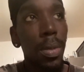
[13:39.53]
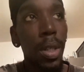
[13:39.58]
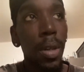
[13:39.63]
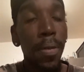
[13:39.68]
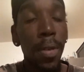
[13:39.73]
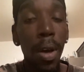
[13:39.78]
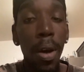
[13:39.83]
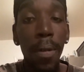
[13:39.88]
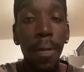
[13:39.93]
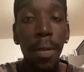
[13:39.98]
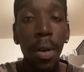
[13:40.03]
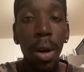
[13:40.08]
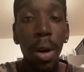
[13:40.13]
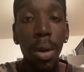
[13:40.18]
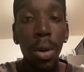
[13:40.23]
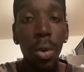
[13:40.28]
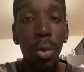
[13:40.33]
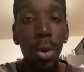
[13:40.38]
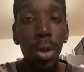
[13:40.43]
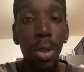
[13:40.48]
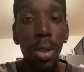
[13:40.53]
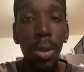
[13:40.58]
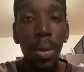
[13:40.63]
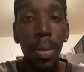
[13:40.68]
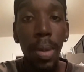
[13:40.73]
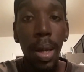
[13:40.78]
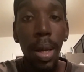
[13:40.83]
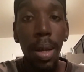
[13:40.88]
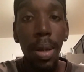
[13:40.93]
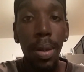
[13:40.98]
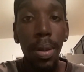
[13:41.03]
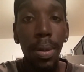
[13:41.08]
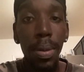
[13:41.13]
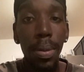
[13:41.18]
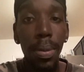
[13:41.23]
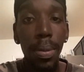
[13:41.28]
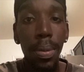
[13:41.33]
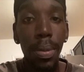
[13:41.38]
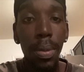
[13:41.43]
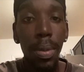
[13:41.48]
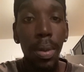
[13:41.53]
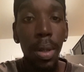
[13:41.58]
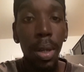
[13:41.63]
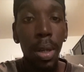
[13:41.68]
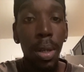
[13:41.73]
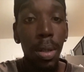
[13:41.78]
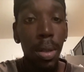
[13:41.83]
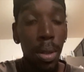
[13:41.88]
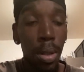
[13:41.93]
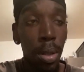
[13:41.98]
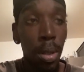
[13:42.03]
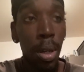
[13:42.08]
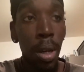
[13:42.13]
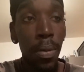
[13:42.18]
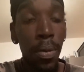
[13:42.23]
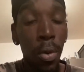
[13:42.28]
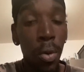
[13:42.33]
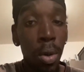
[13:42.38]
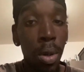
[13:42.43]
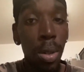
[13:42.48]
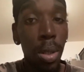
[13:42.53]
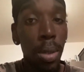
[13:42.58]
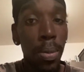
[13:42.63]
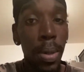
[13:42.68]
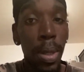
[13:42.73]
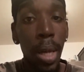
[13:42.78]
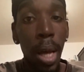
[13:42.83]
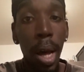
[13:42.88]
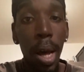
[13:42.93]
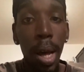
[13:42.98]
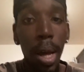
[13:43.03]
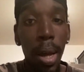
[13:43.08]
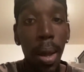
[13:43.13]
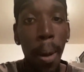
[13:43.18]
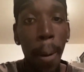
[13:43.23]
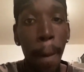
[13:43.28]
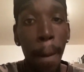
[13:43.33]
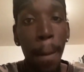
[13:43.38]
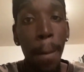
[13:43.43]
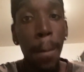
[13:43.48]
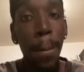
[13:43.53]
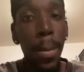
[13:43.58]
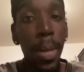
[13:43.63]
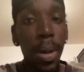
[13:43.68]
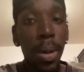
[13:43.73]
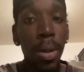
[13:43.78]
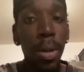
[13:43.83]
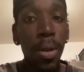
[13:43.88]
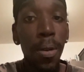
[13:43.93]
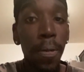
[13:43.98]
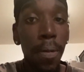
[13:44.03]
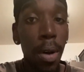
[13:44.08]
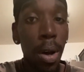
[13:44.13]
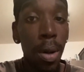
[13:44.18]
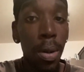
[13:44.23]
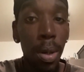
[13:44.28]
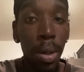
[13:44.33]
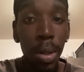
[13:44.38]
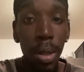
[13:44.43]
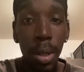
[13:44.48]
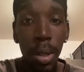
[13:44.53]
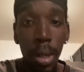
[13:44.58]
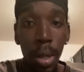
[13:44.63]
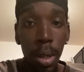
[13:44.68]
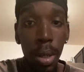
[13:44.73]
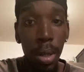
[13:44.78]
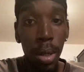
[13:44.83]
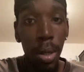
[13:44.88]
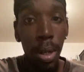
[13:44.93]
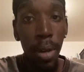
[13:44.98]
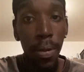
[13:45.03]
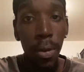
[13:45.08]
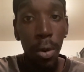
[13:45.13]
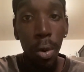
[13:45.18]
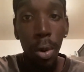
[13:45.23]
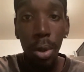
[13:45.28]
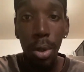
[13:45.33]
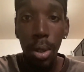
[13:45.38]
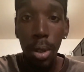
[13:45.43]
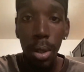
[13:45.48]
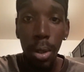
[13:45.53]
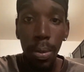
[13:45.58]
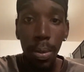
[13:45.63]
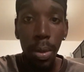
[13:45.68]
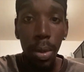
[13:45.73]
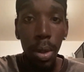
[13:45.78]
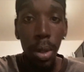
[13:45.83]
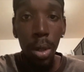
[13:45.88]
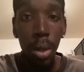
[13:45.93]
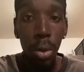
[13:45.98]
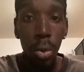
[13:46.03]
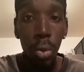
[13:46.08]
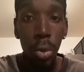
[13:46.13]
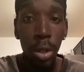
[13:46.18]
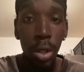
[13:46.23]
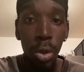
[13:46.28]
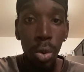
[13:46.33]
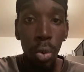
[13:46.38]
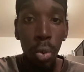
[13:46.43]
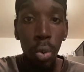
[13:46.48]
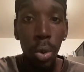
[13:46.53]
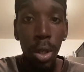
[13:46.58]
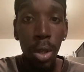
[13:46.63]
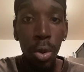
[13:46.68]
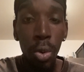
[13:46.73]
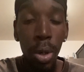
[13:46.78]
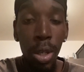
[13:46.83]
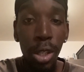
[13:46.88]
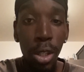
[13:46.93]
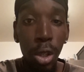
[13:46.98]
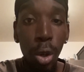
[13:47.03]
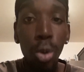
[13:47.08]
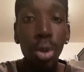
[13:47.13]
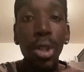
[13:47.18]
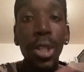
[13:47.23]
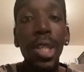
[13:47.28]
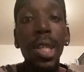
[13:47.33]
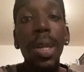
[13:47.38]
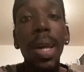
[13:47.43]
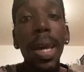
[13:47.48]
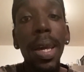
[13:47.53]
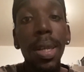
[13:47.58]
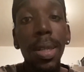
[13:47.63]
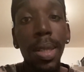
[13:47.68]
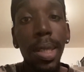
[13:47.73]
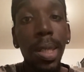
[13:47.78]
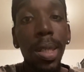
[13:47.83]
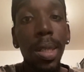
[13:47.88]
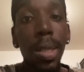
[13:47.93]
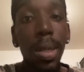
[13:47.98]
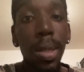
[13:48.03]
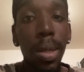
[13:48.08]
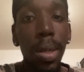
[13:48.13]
if y'all fall to worship that, because the devil wants to be God, and when you fall under the devil worship, when you associate,